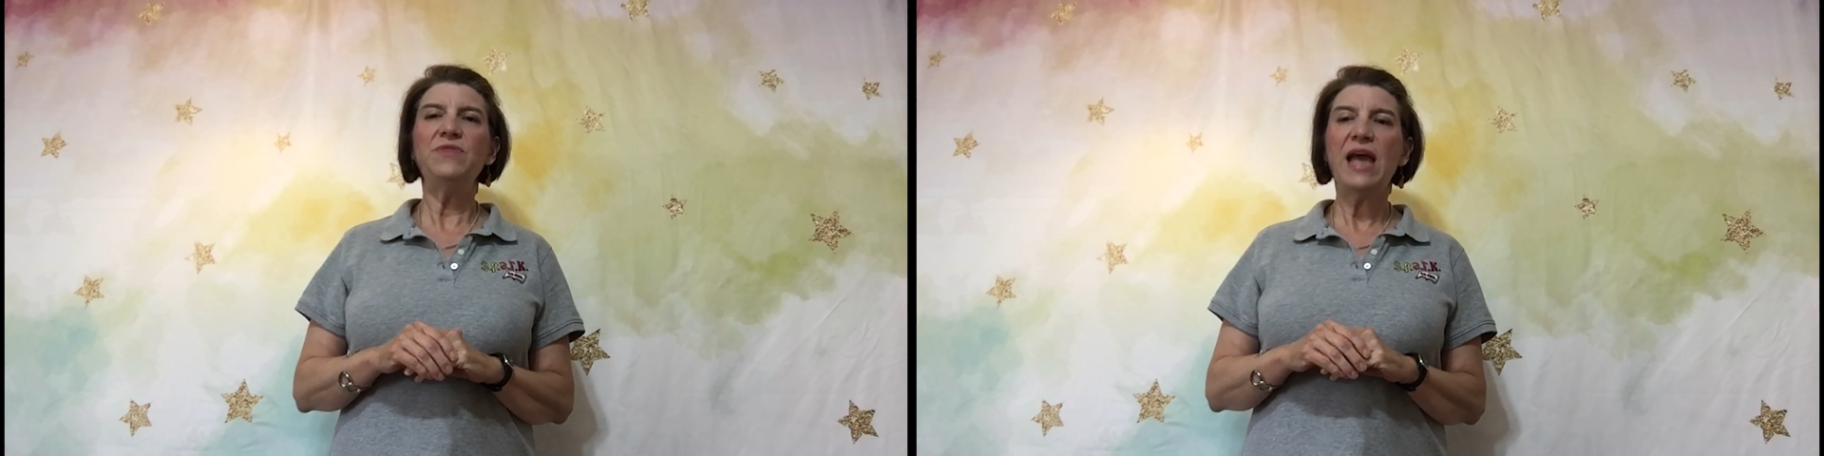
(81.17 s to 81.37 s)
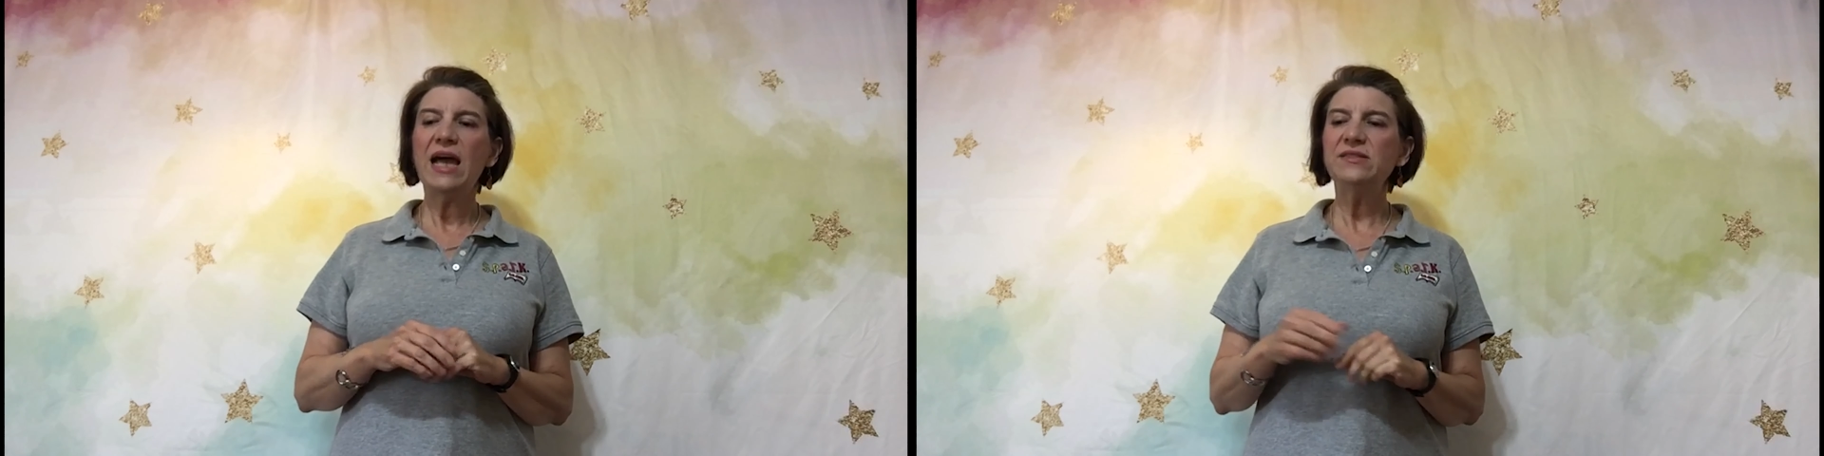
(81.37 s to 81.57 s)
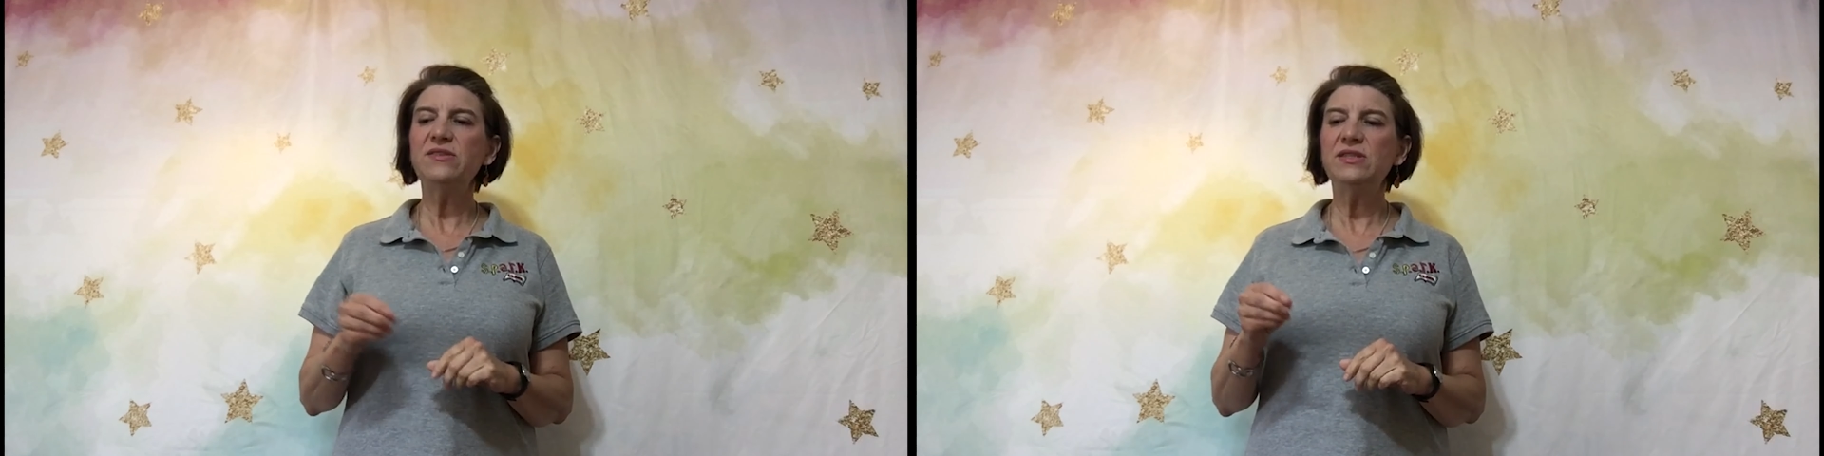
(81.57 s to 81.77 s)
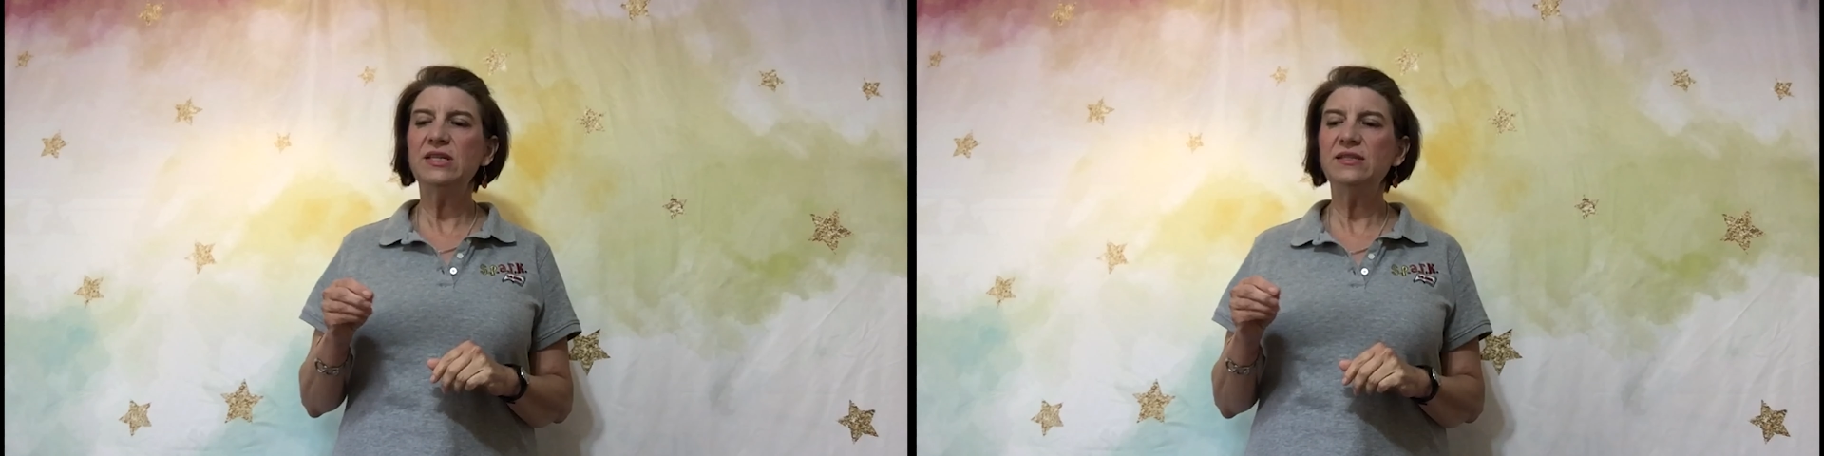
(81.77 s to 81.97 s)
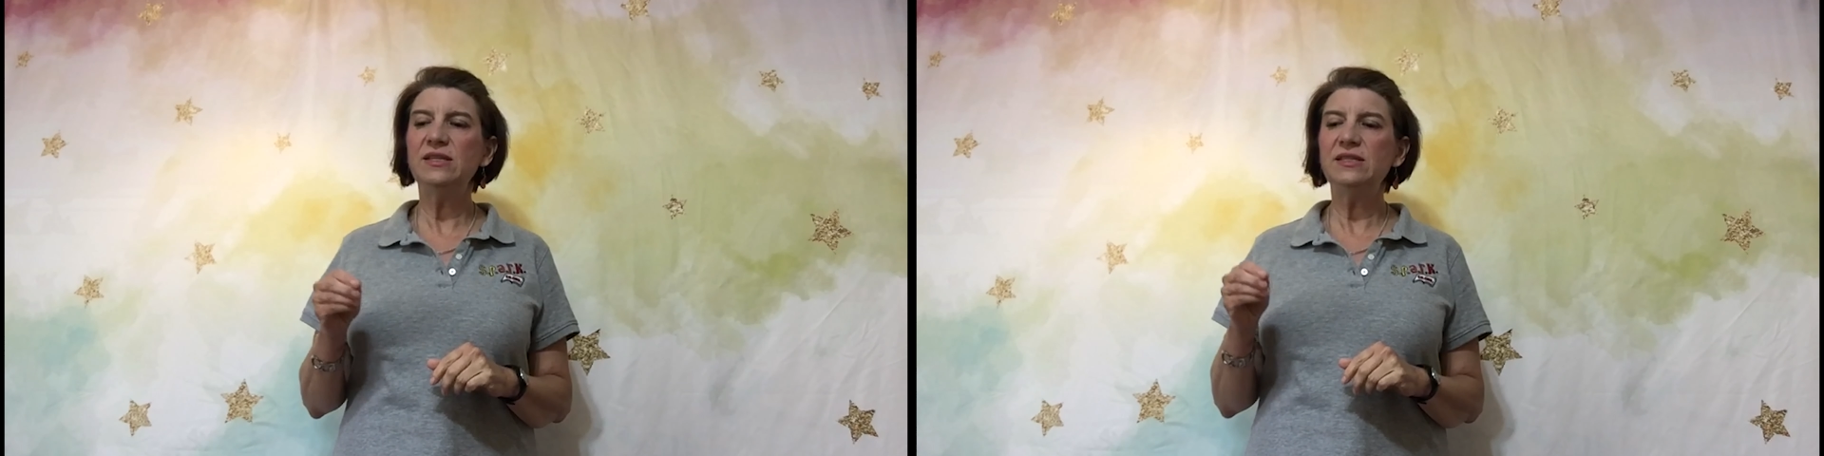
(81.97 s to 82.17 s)
Acids
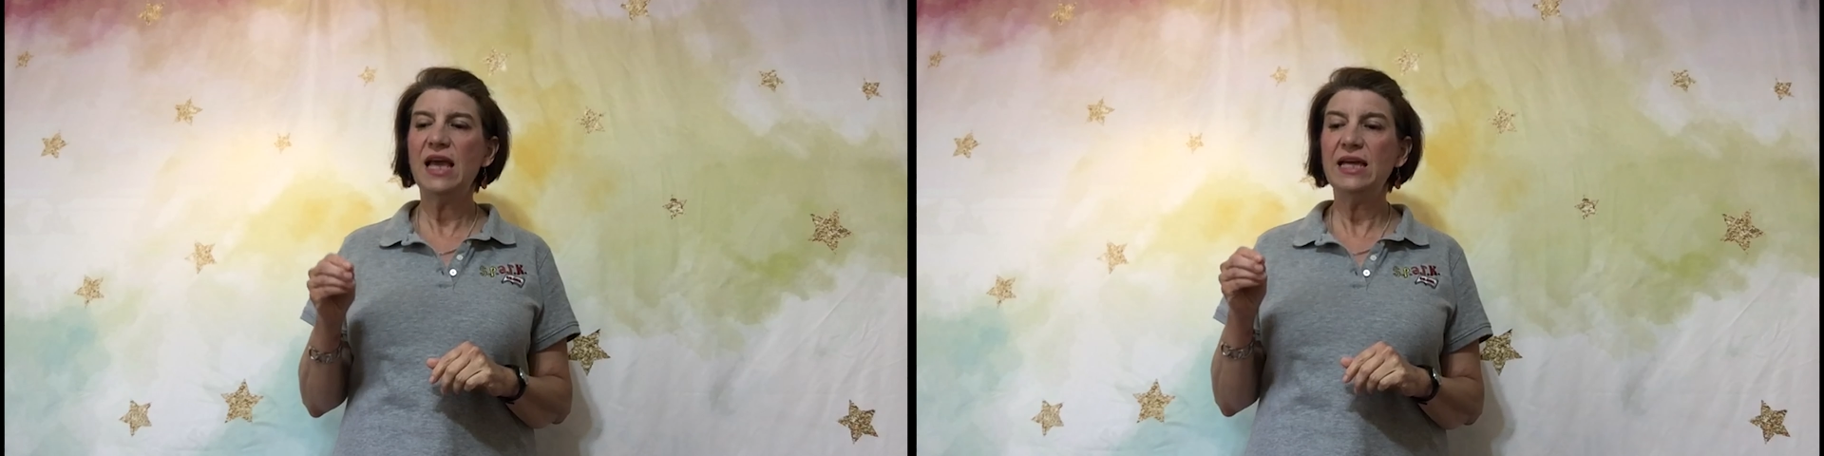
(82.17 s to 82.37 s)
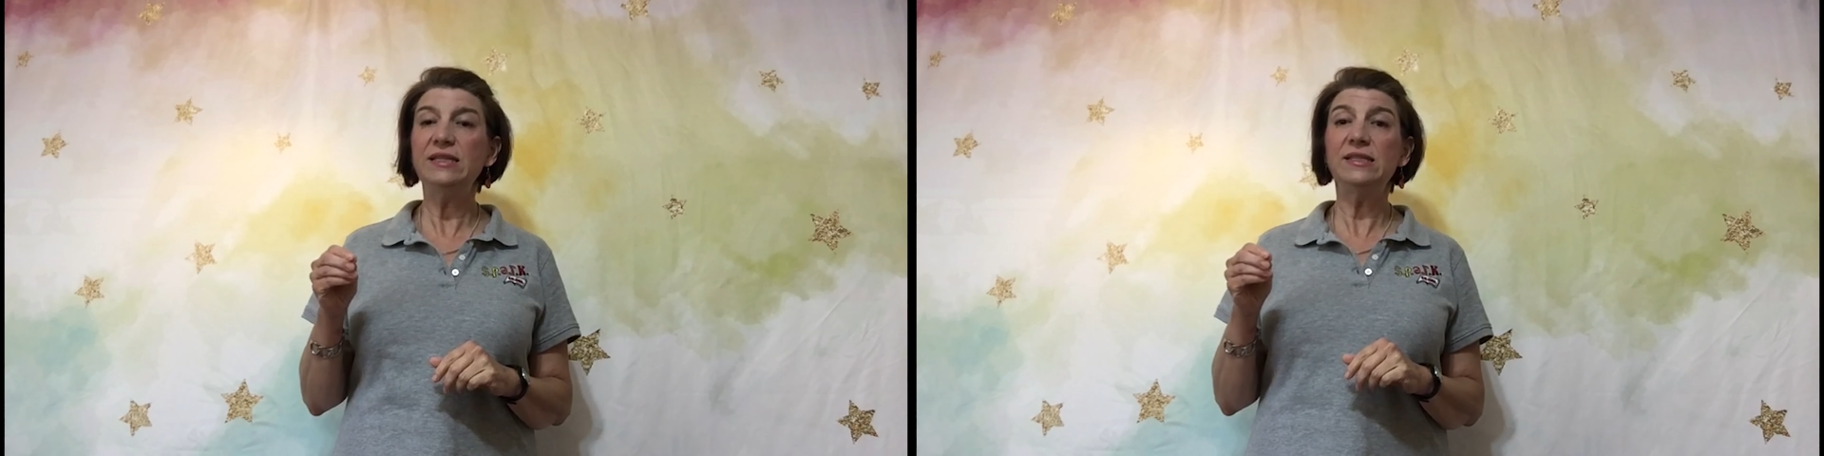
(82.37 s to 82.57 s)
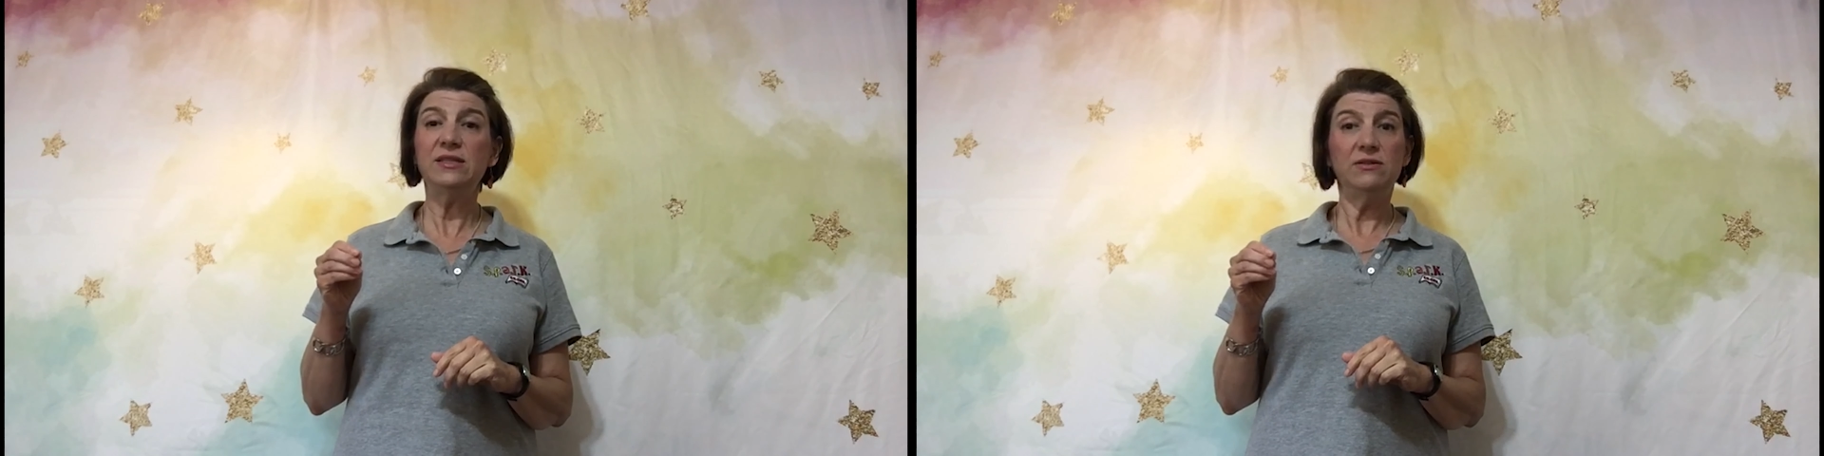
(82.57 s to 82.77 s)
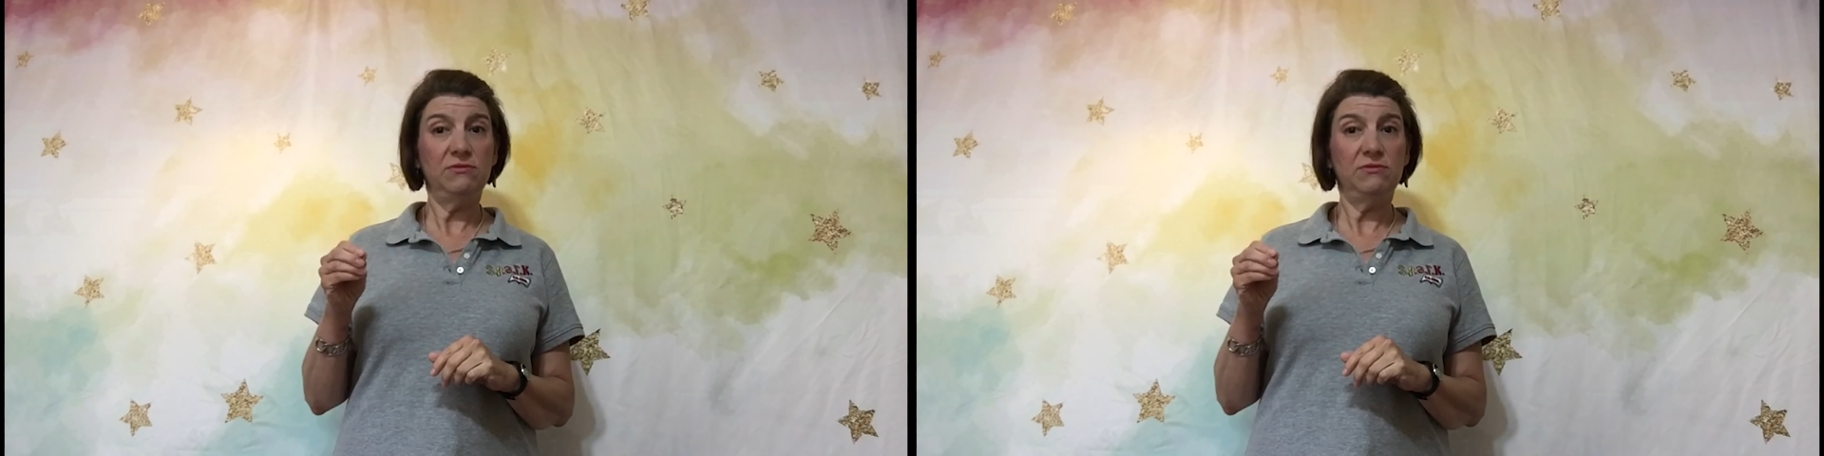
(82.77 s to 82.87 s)
tend to taste,